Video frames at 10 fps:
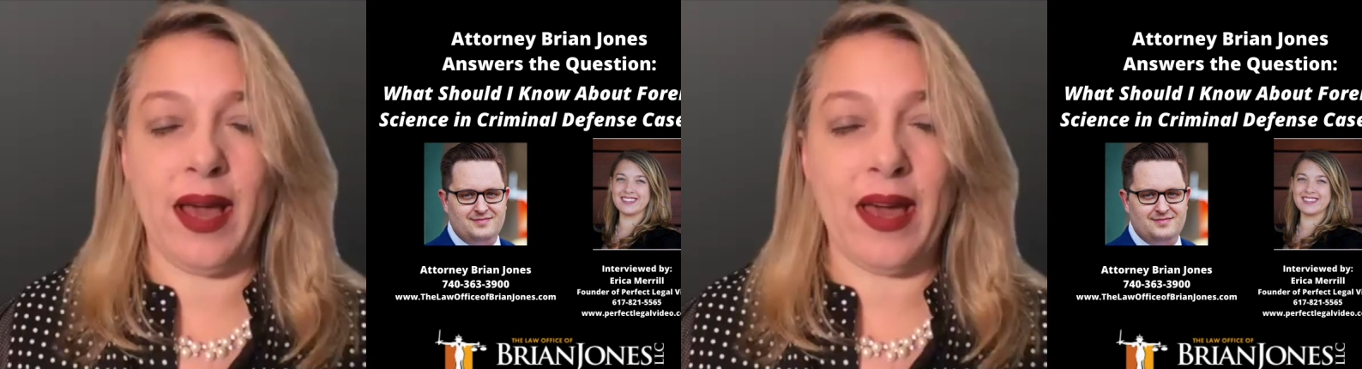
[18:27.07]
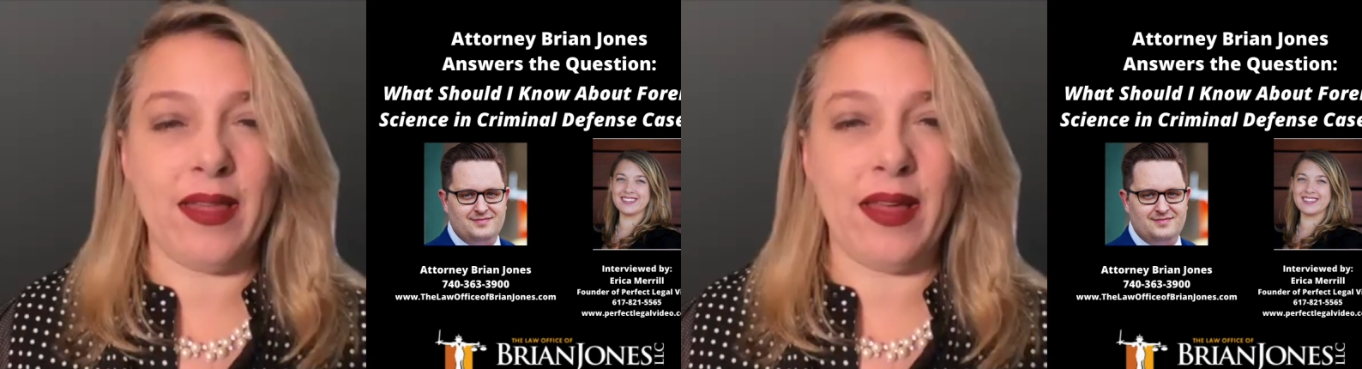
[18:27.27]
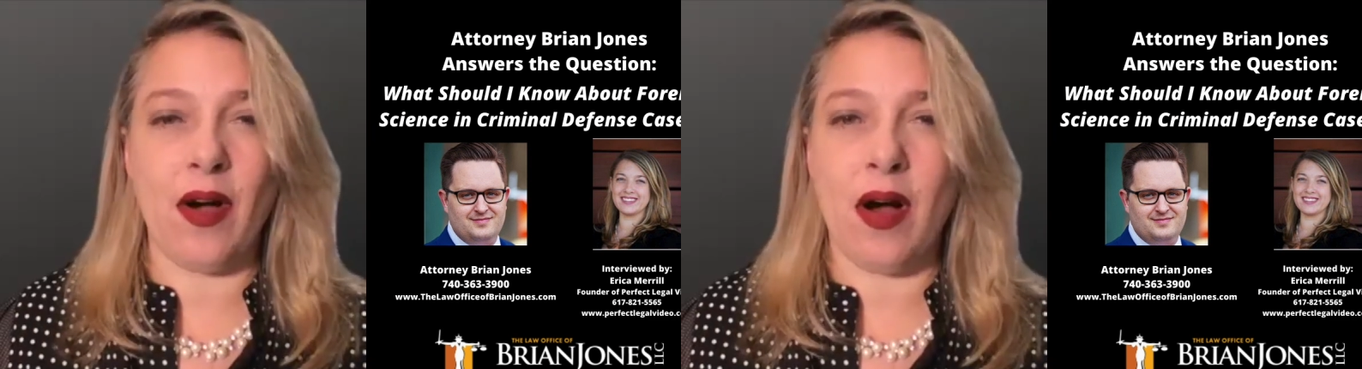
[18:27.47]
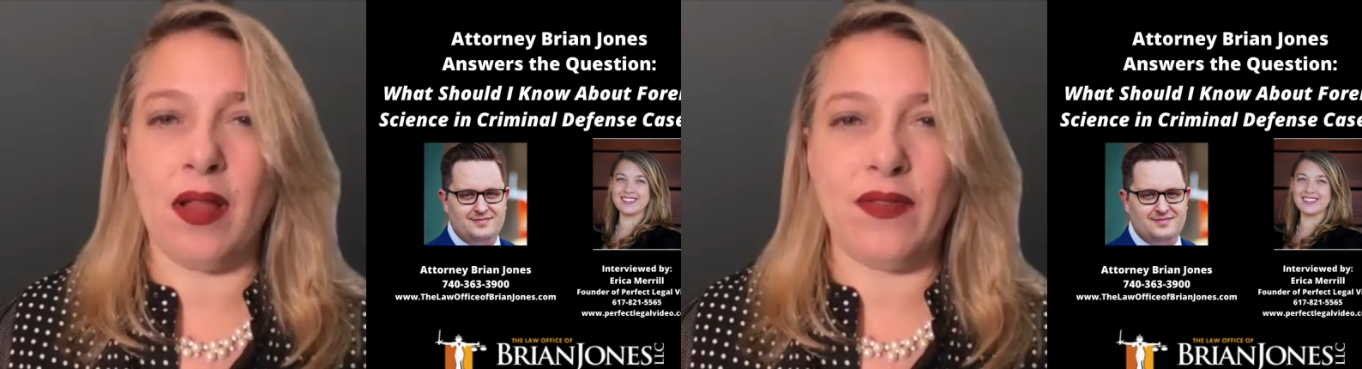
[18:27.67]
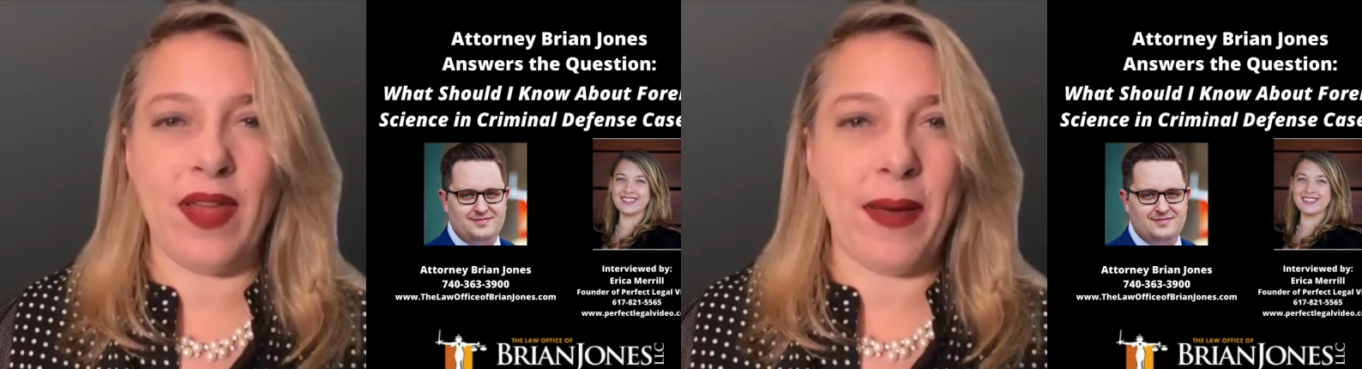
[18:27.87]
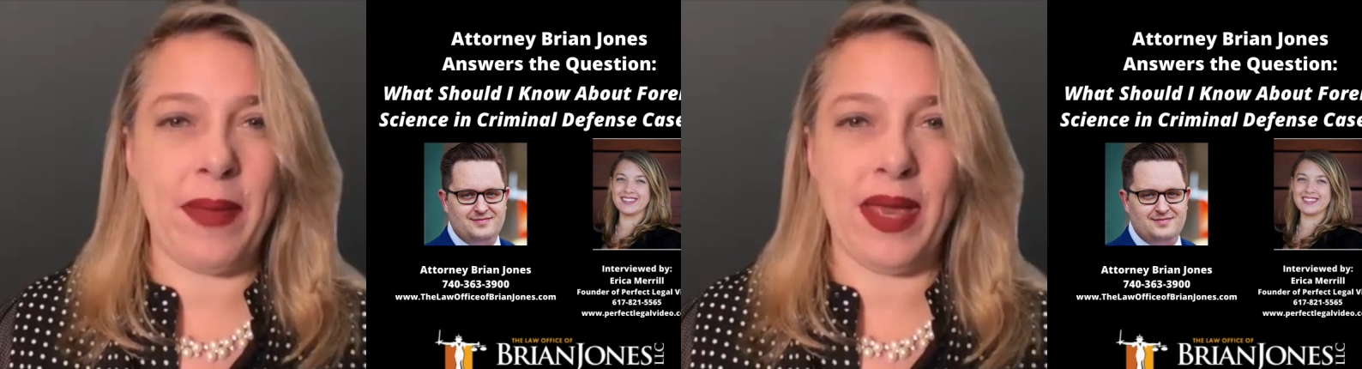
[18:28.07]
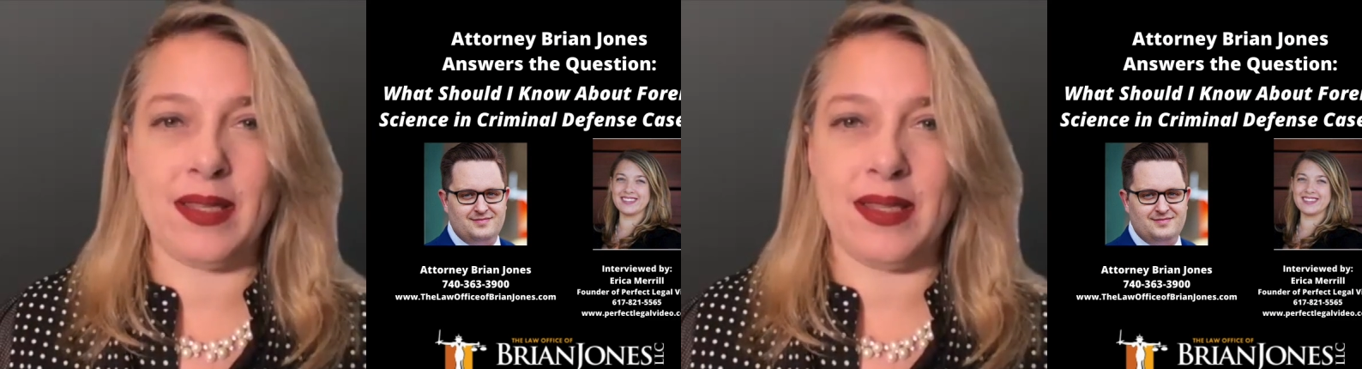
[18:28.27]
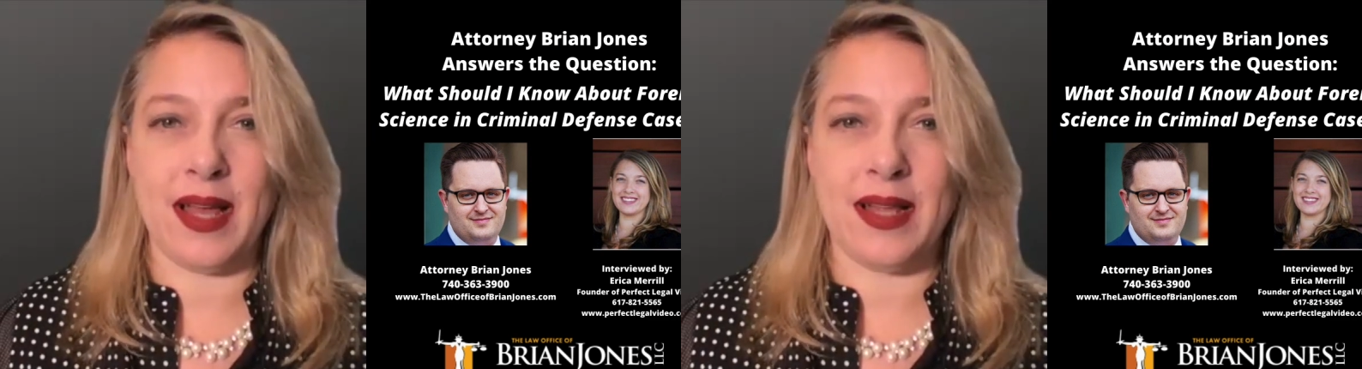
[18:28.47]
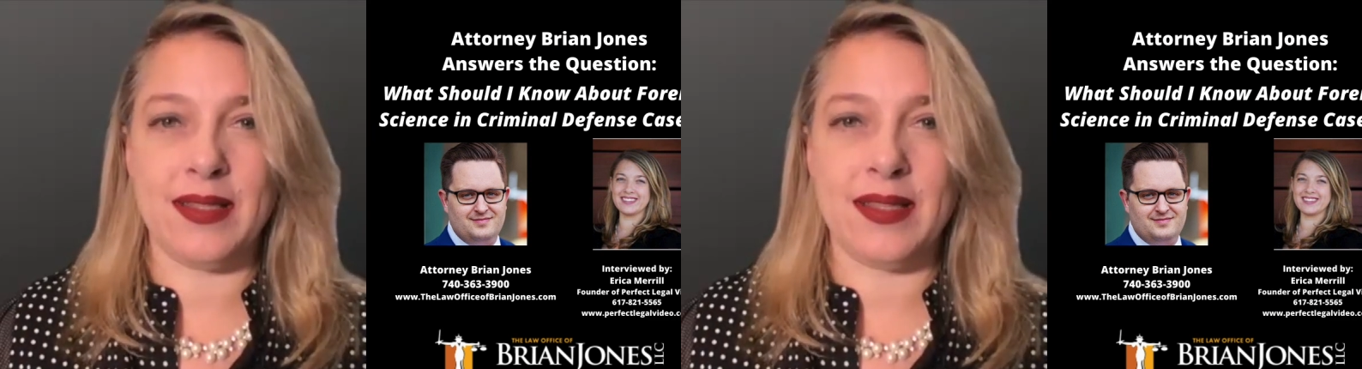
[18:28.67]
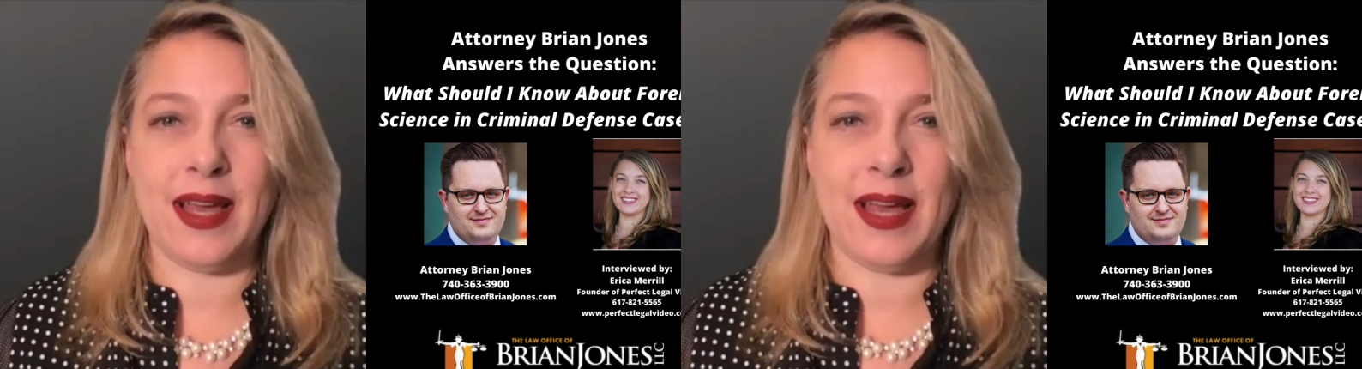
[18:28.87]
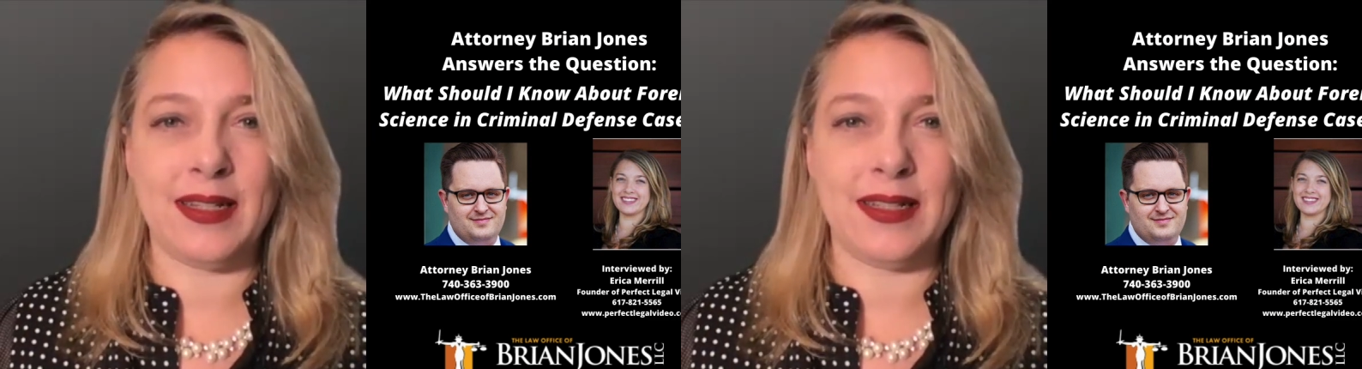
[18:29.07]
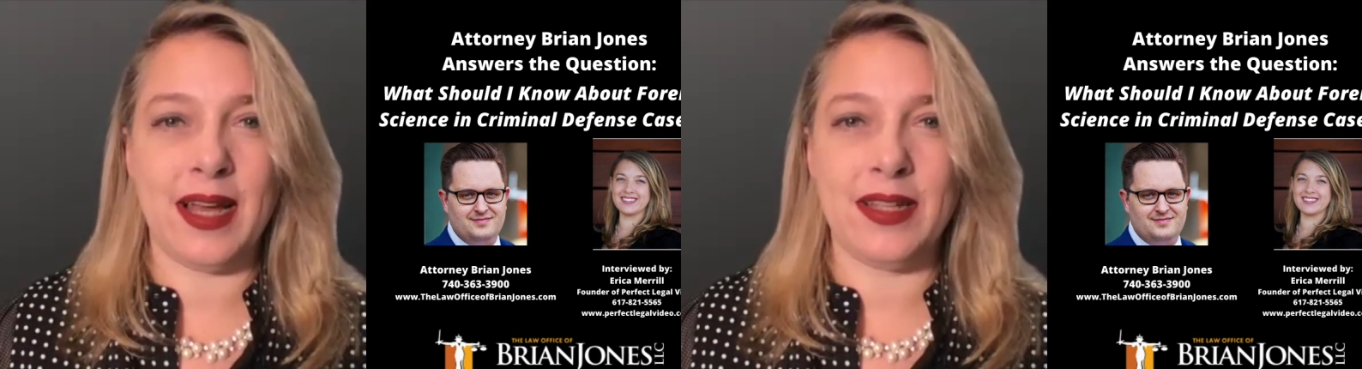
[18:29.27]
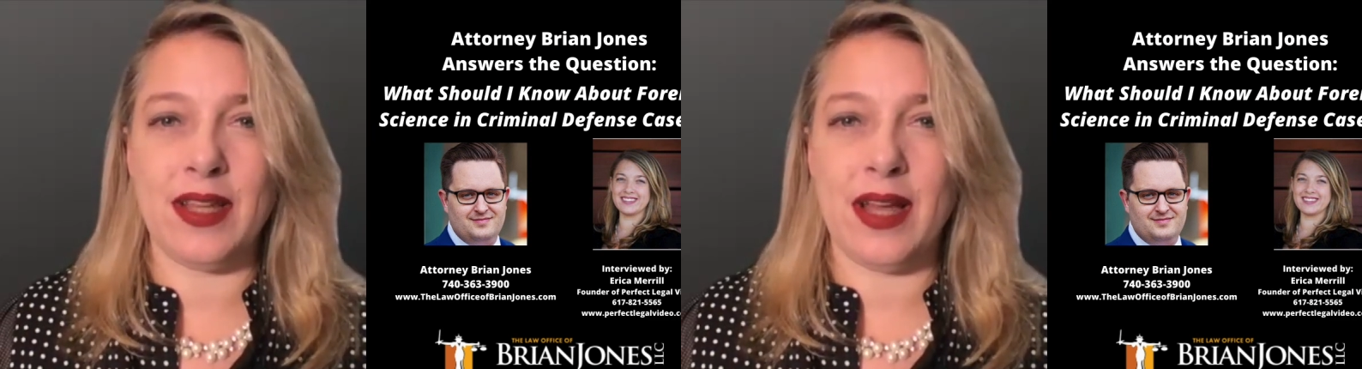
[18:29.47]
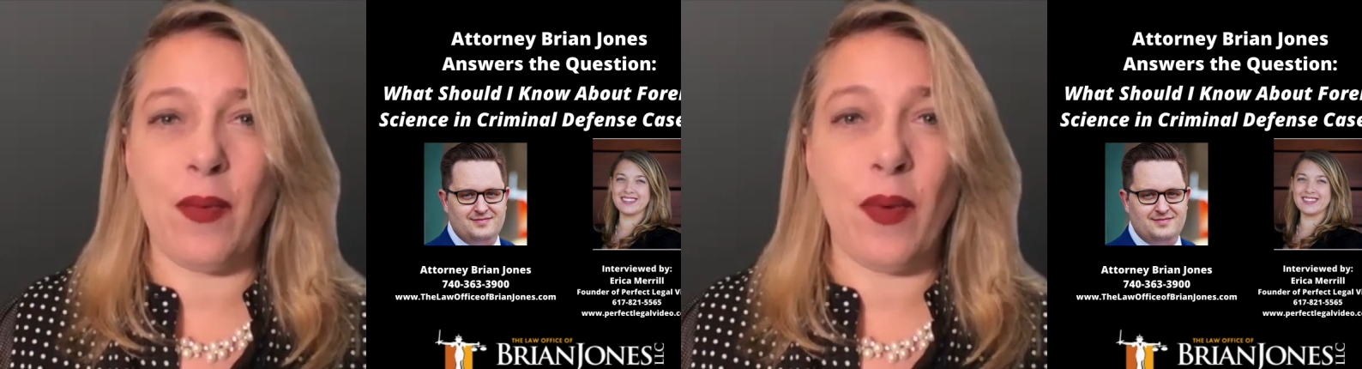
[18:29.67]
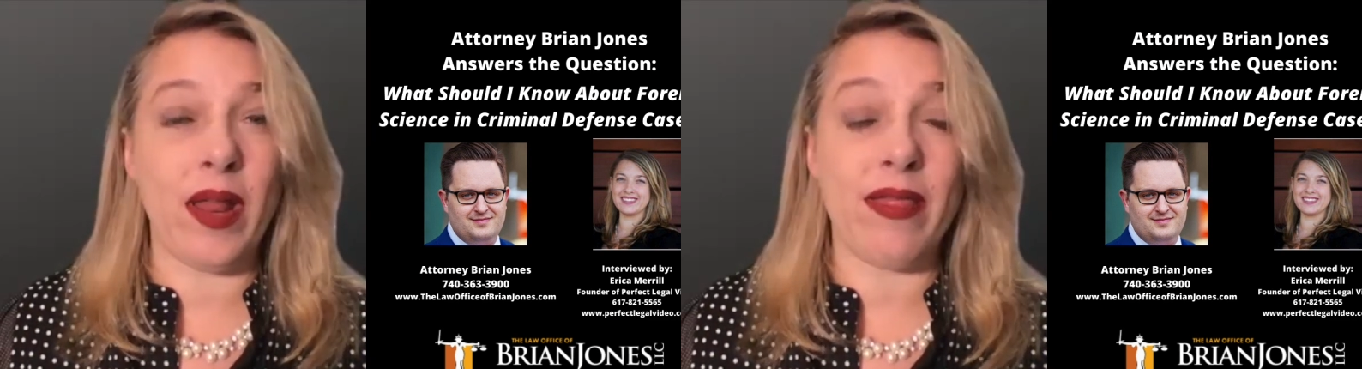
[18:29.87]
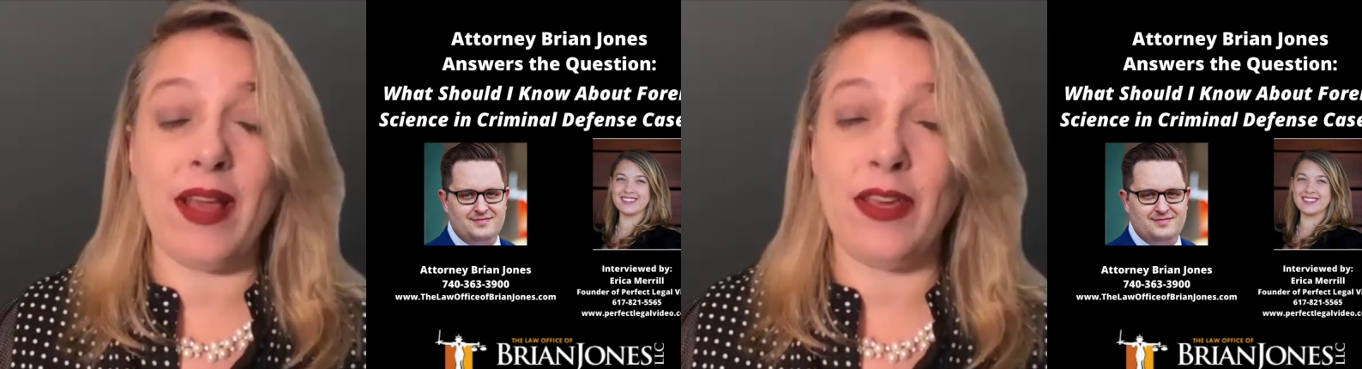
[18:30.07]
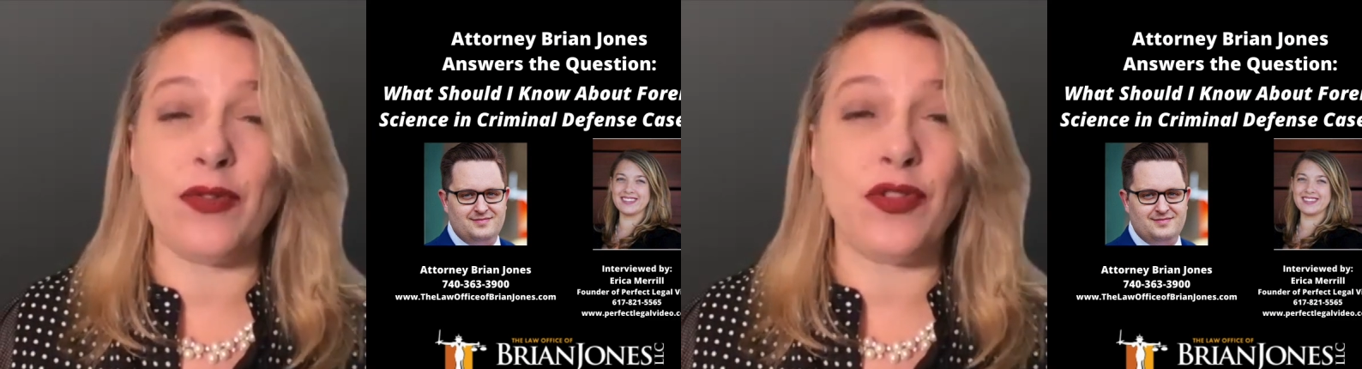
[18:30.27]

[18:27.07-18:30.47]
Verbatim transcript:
Speaker 1: I think all of that makes sense. And I, I want to thank you